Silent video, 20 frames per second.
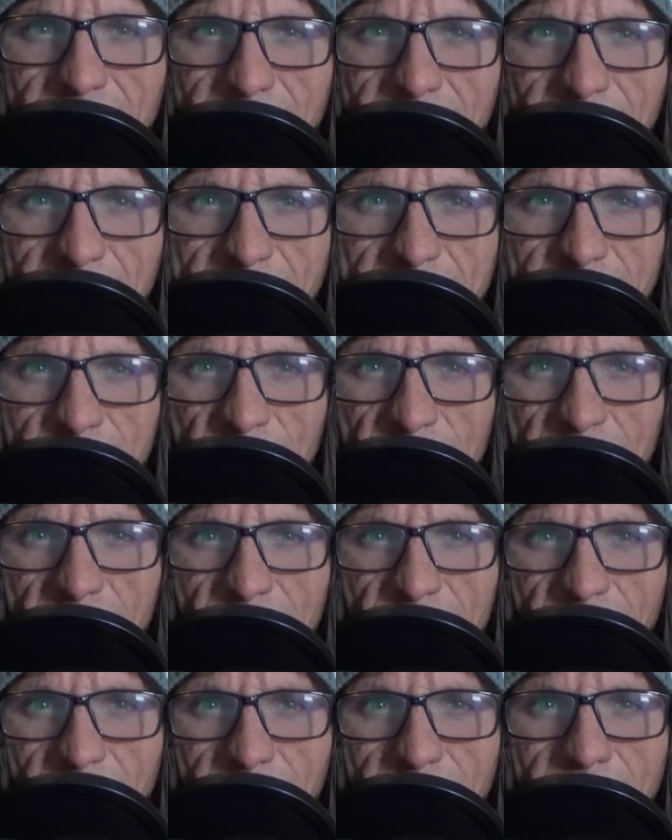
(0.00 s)
it's a bit of
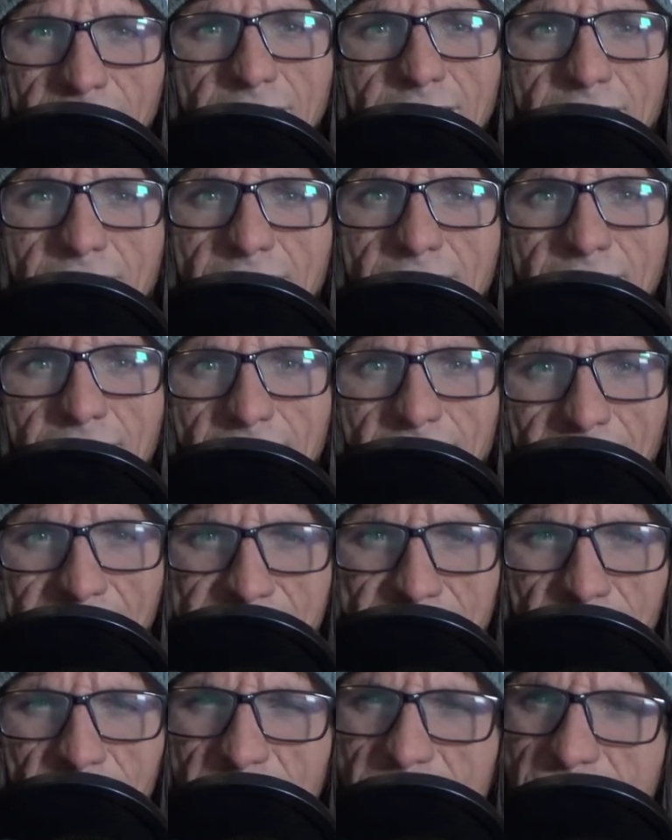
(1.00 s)
a, it's
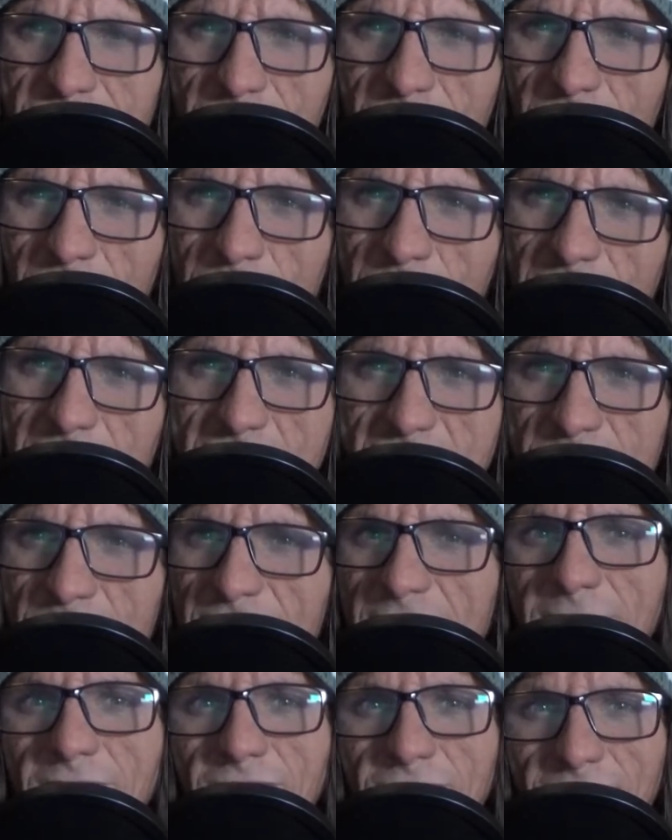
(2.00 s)
a good show, but it's a bit
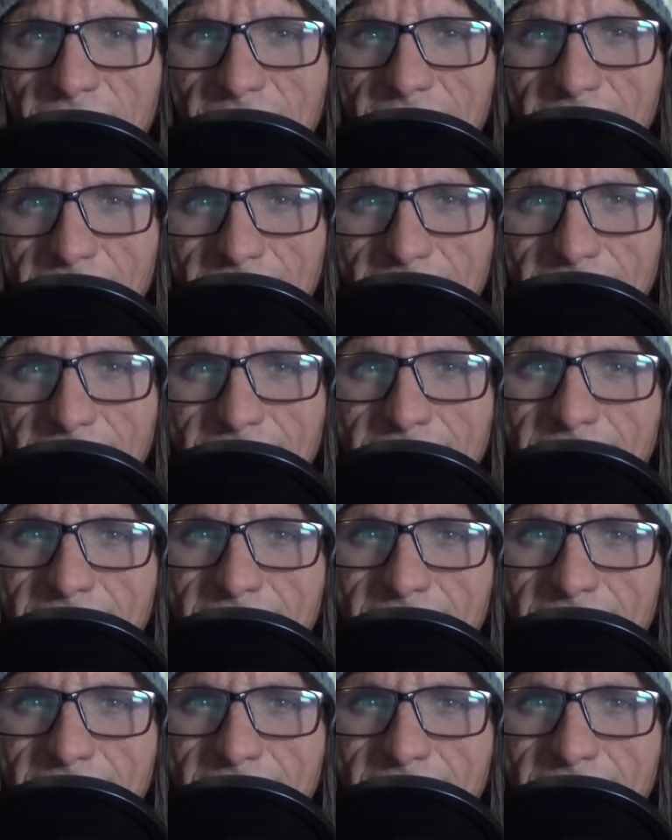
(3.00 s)
of like a,